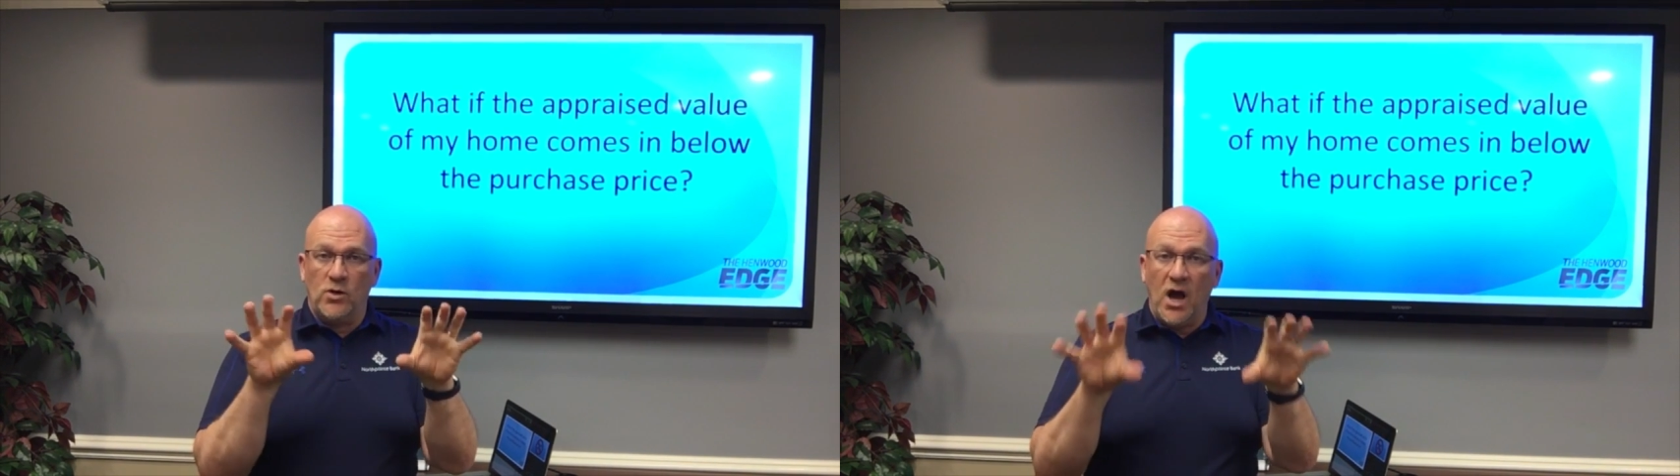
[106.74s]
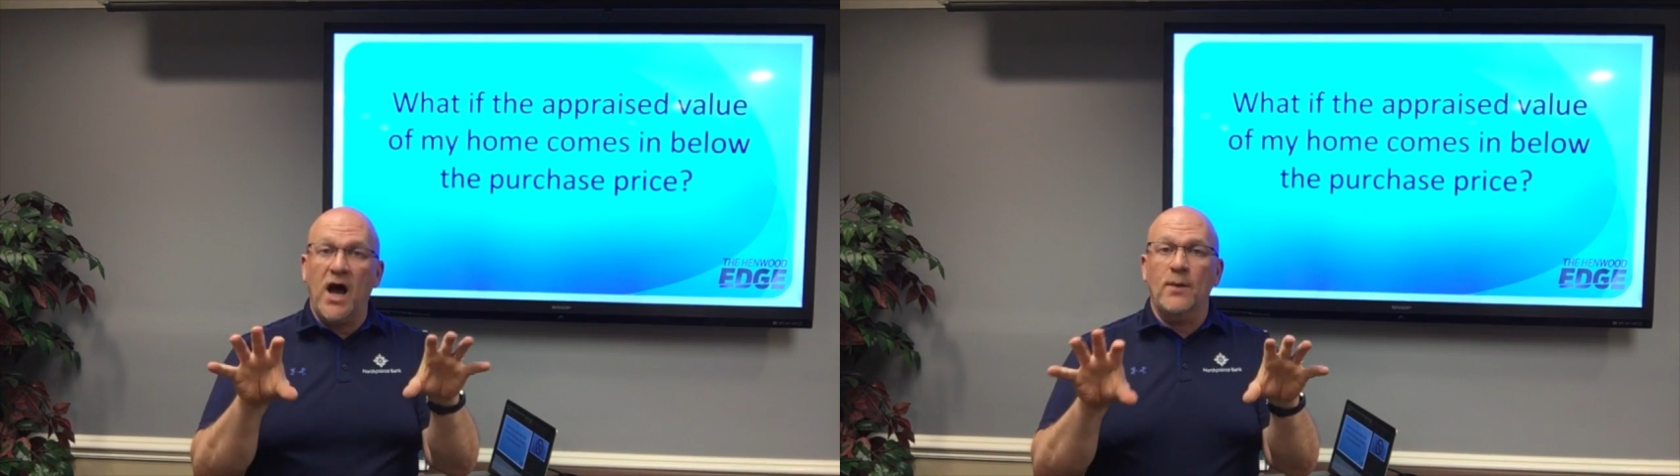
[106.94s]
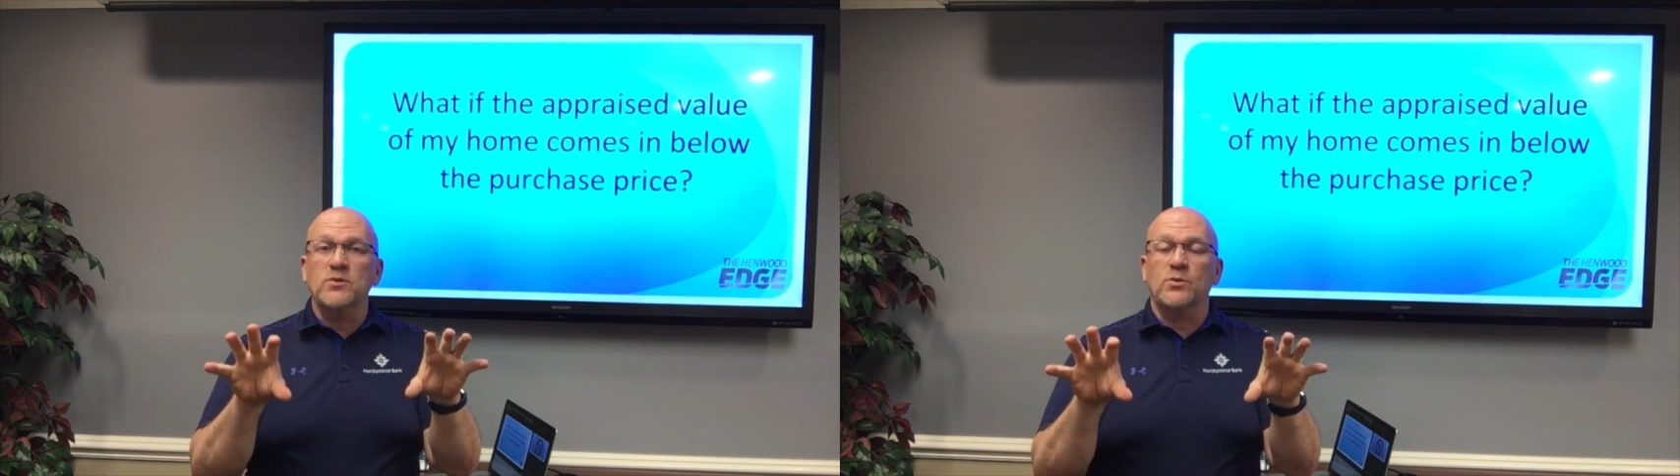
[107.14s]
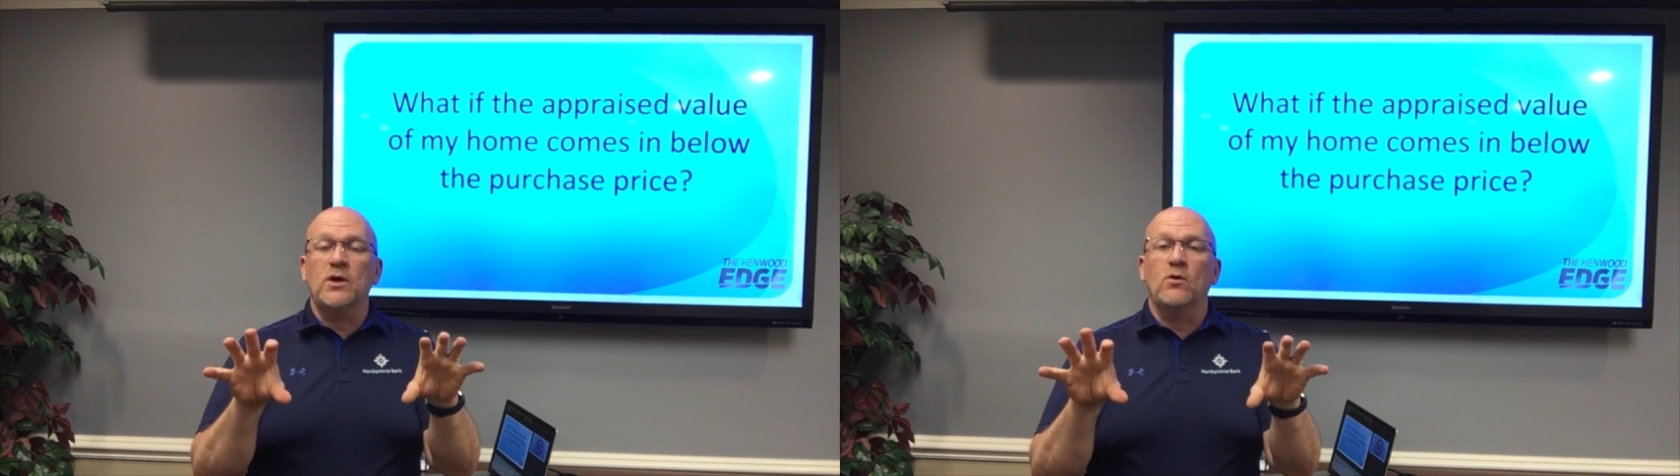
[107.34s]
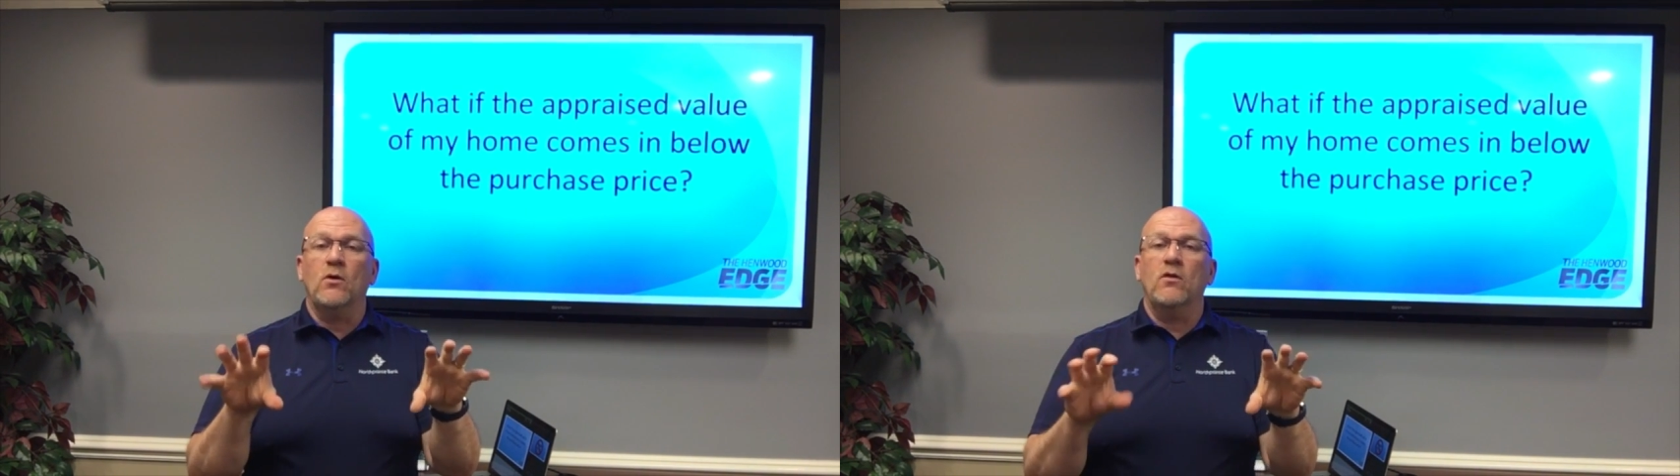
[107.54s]
comps, we
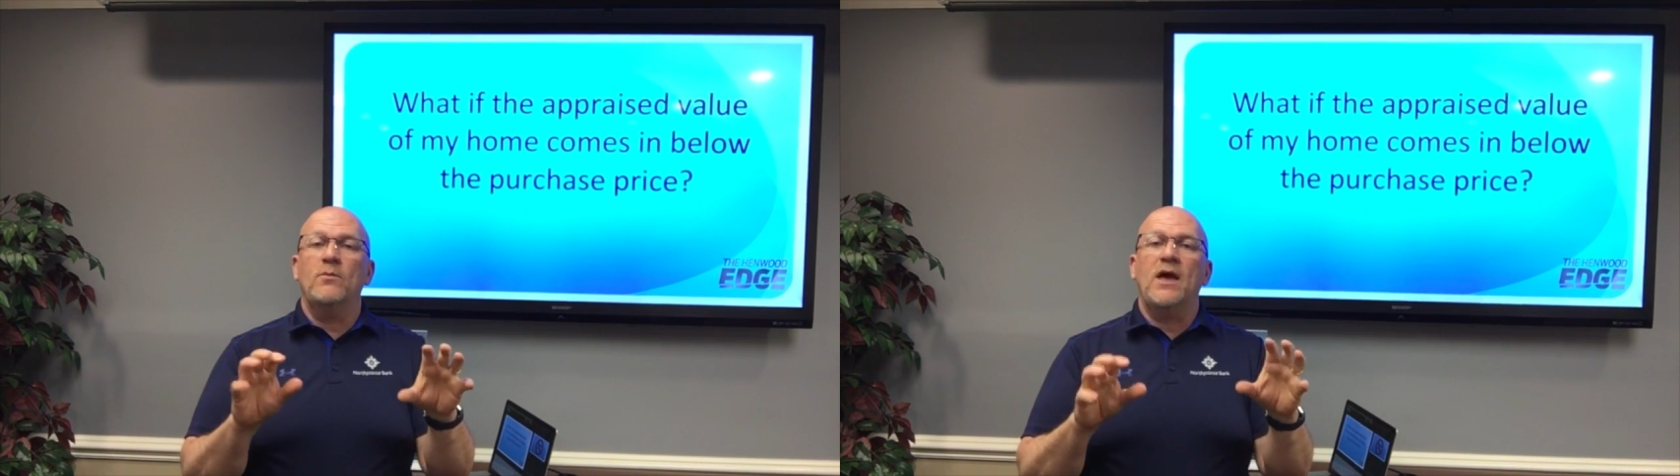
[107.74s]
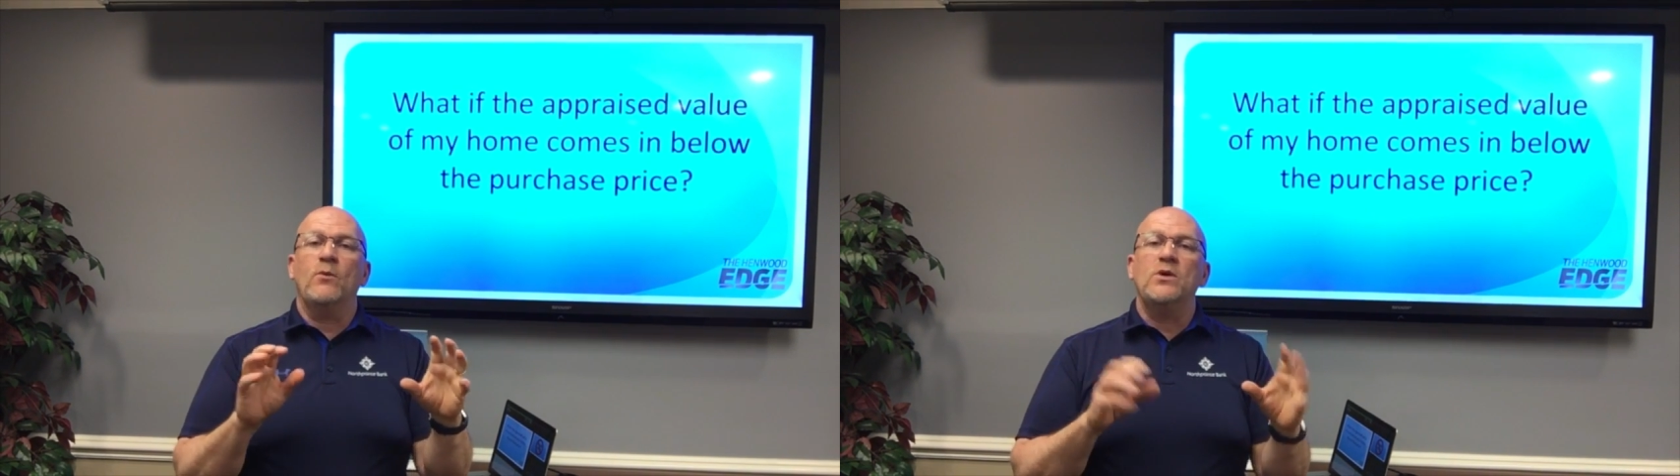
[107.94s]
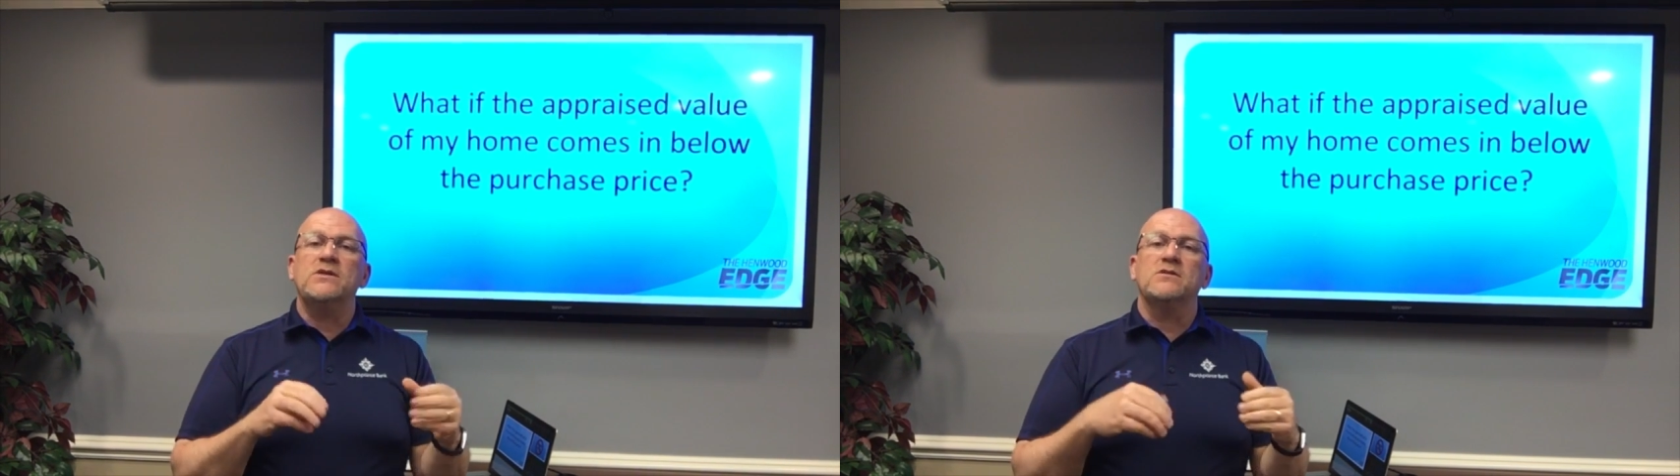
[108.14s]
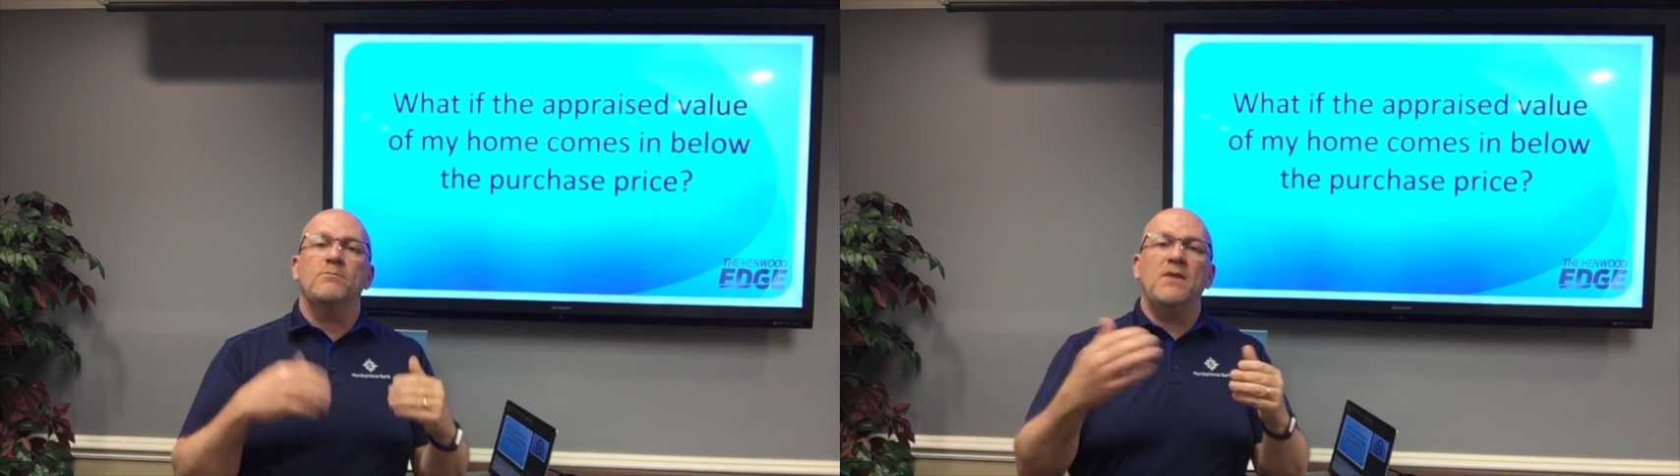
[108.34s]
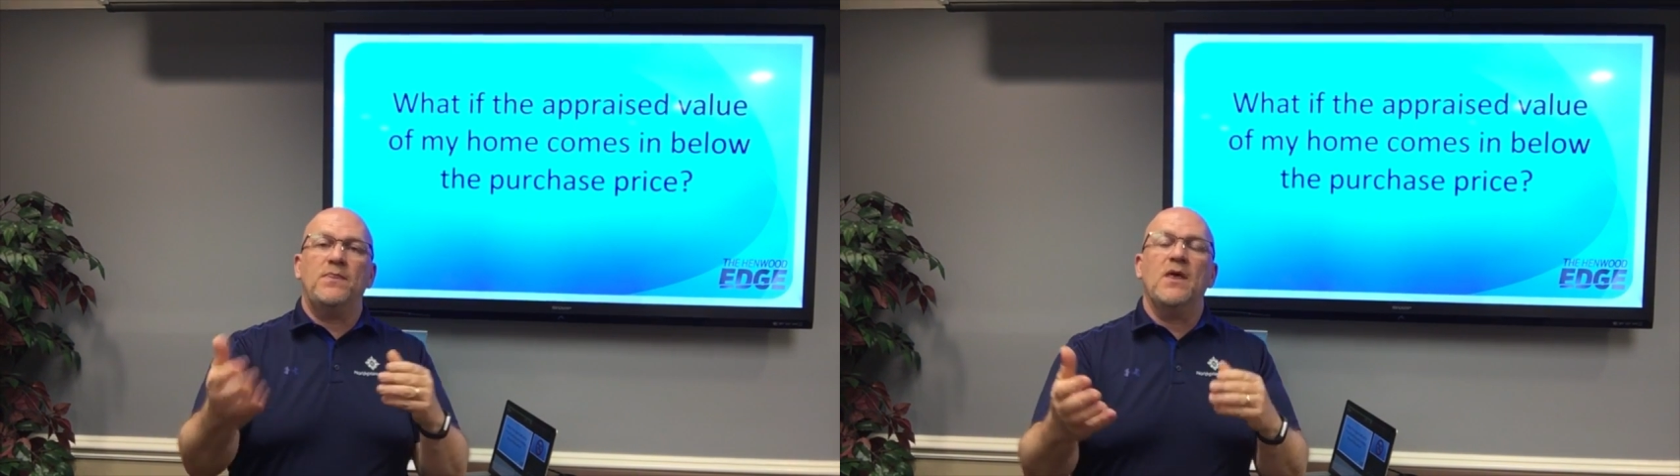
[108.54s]
call them, and we
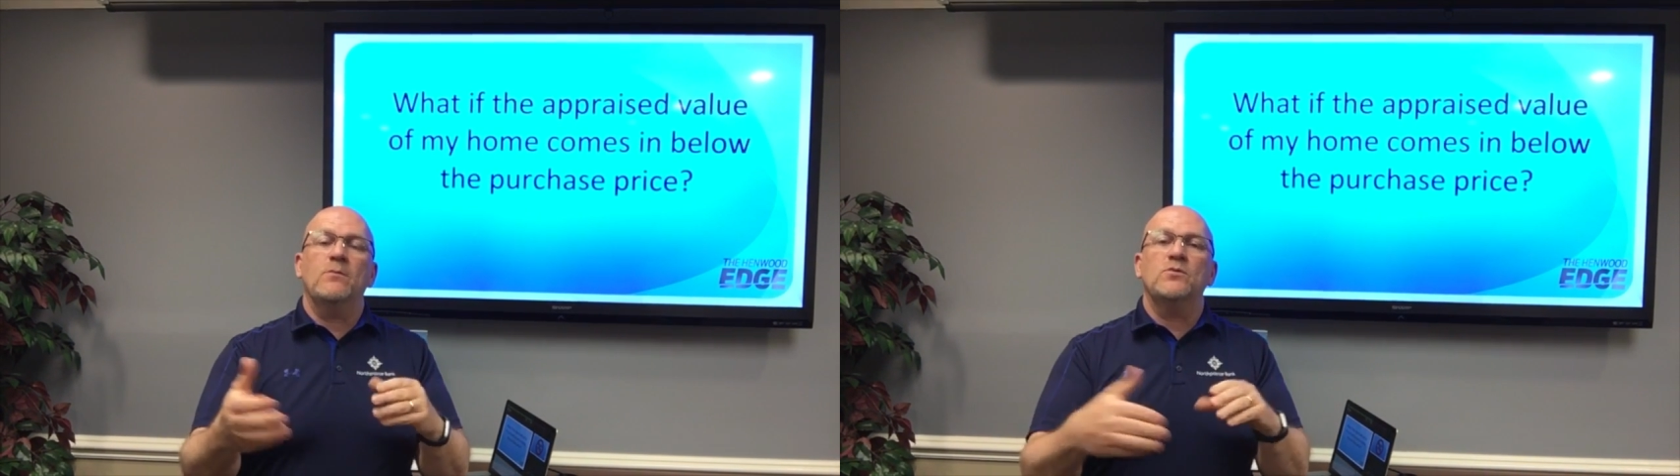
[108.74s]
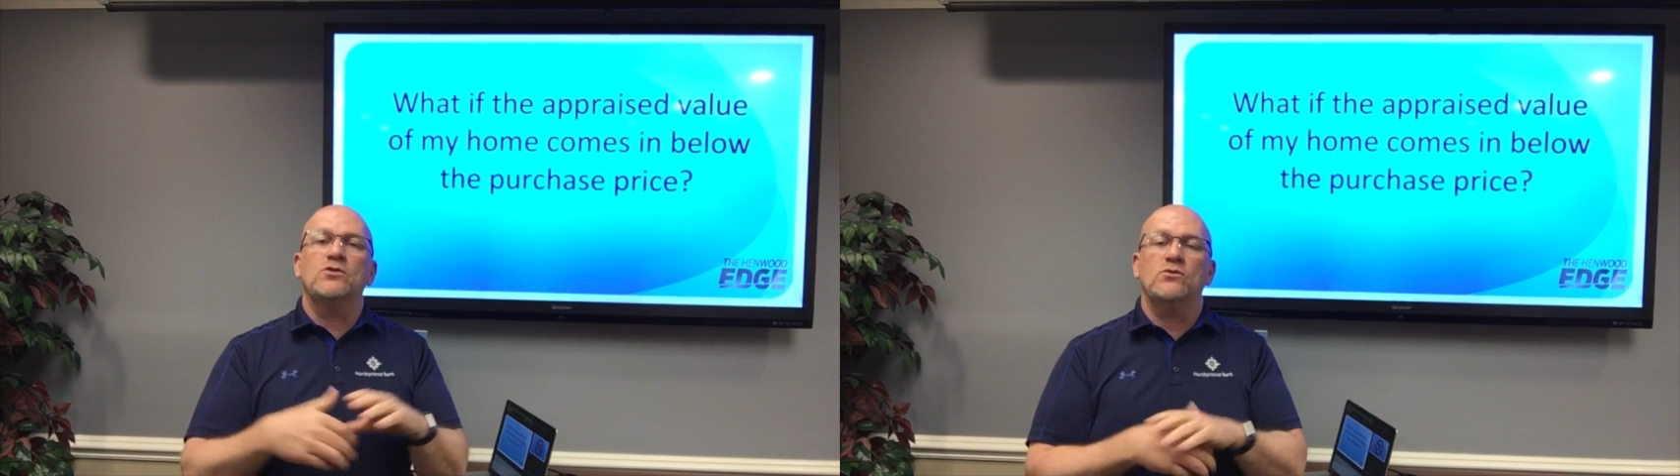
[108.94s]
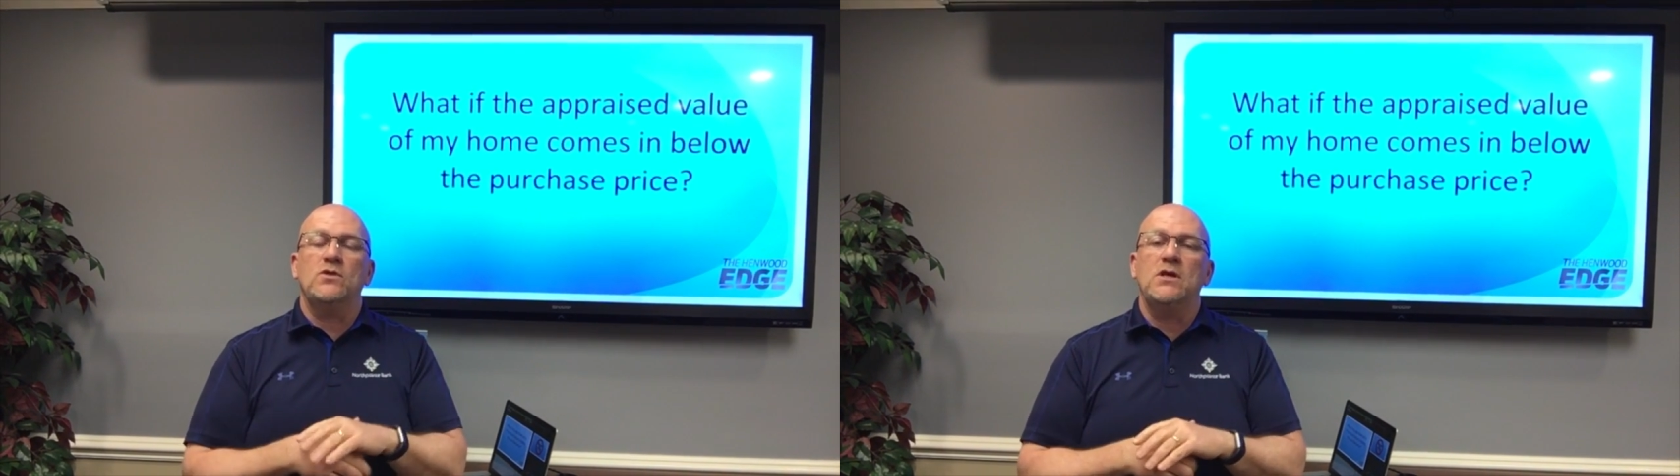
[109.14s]
submit them to